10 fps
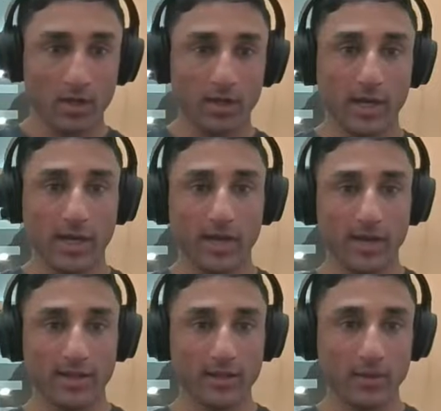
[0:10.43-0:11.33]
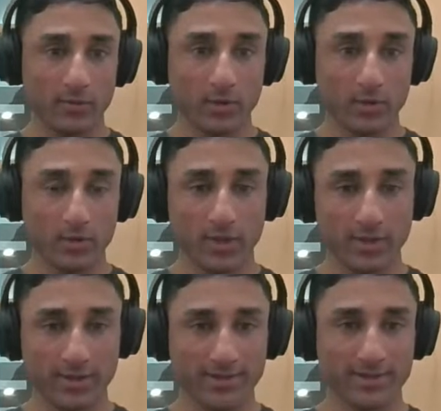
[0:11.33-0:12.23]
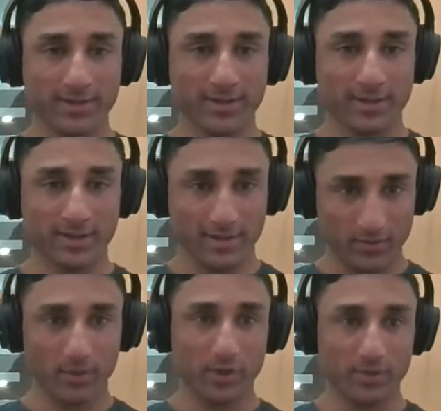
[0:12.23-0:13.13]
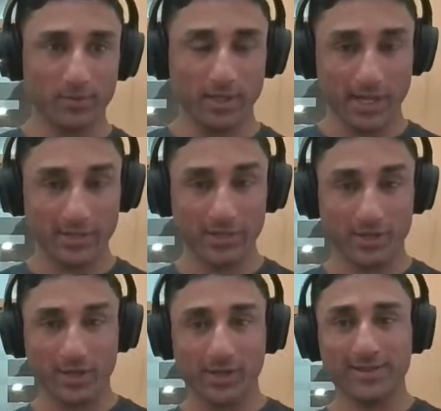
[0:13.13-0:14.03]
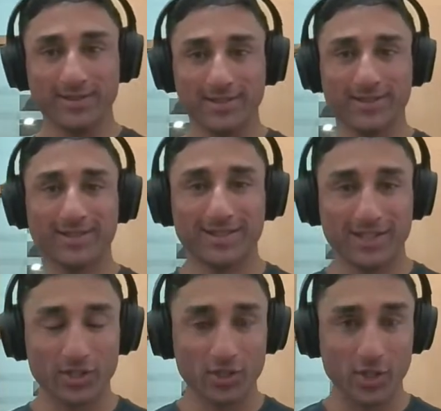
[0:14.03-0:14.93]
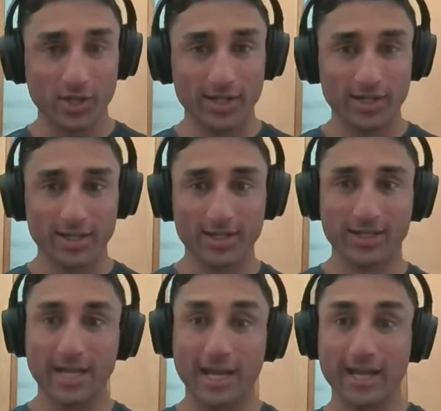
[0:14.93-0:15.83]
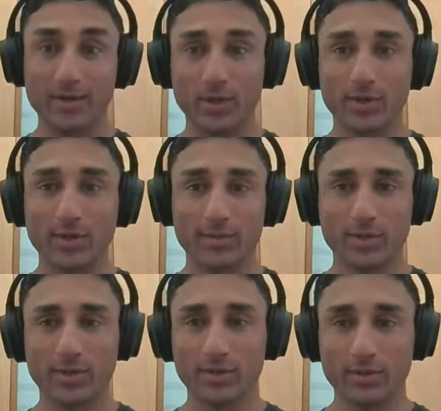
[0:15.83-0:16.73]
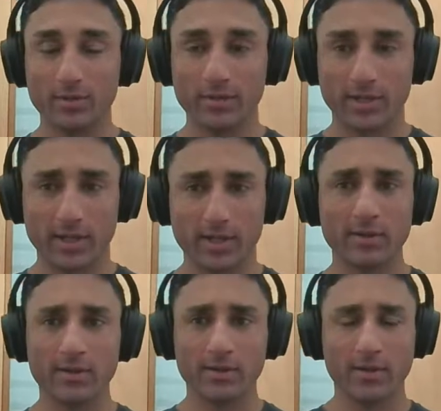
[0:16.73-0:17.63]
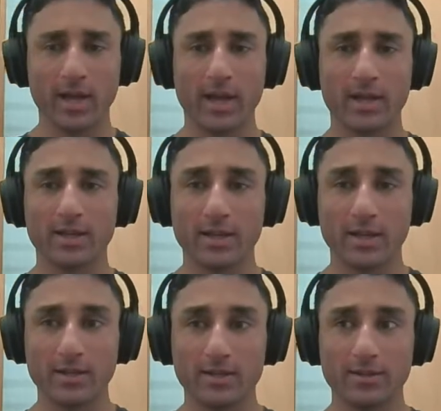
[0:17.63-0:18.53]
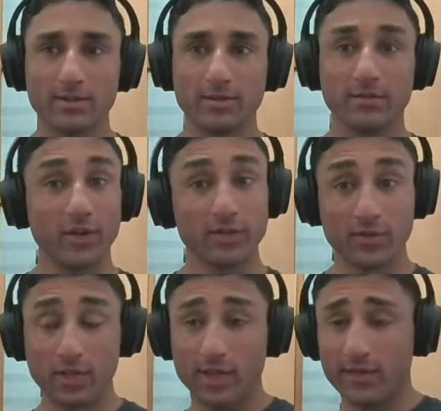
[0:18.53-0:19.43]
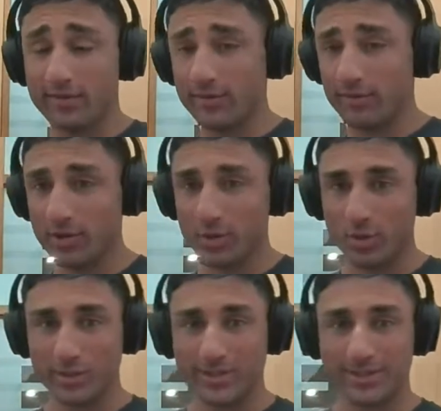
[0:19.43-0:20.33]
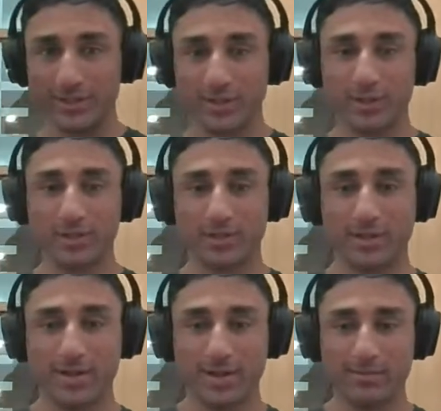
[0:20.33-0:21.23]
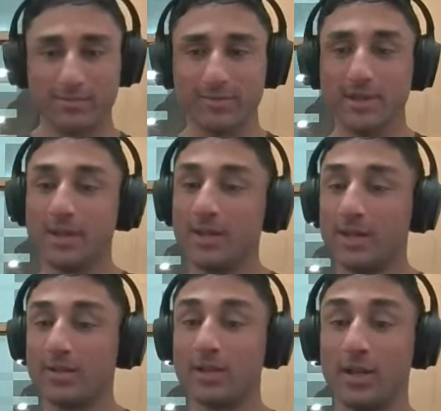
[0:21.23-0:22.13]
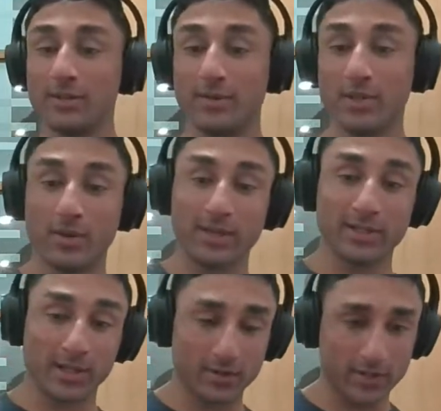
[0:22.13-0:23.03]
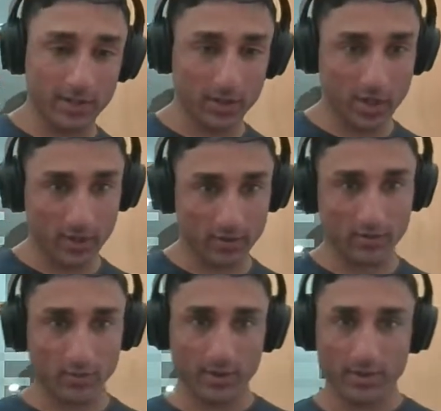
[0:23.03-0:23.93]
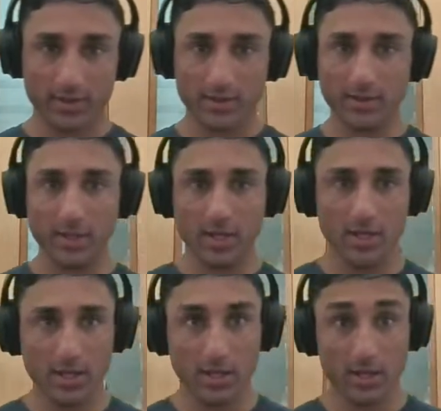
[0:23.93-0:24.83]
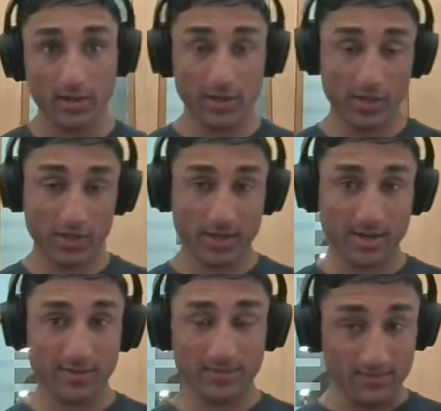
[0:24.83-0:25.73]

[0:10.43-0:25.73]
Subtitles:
Okay, I think we're recording. We should be. How's it going? It's Johnny here, and welcome to this cool video that is the first video that I've recorded in a long time. The last video I done on this channel was earlier this year,